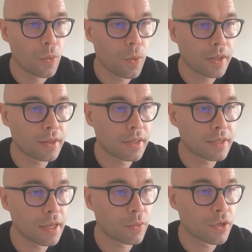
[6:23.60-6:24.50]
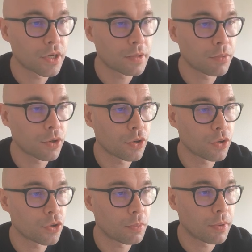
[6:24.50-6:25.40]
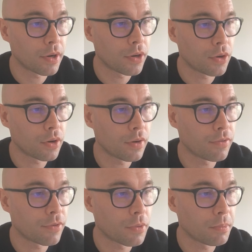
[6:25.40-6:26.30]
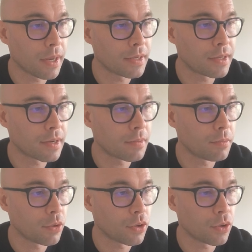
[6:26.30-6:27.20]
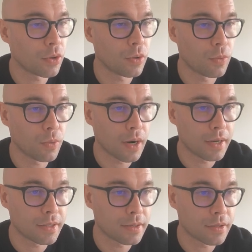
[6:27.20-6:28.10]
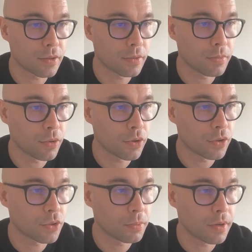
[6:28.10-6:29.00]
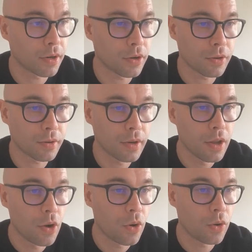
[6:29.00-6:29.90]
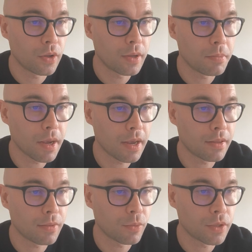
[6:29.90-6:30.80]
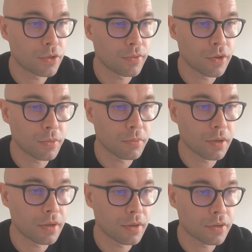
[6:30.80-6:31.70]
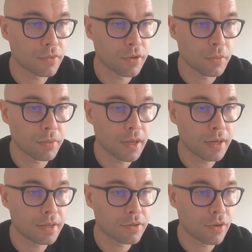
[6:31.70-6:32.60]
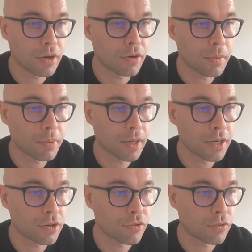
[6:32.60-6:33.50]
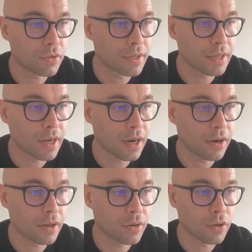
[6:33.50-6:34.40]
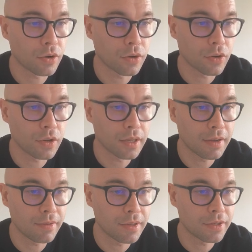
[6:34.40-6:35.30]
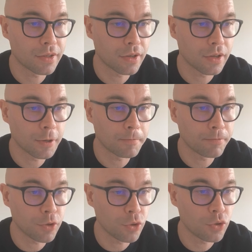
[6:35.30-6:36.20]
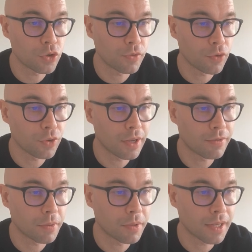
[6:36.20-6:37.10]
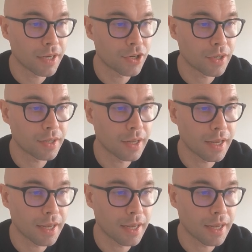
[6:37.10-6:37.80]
What distinguishes Bordeaux Supérieur from basic Bordeaux wines? So Bordeaux Supérieur, only made with Sauvignon Blanc, stricter appellation rules and higher alcohol levels, use of unique fermentation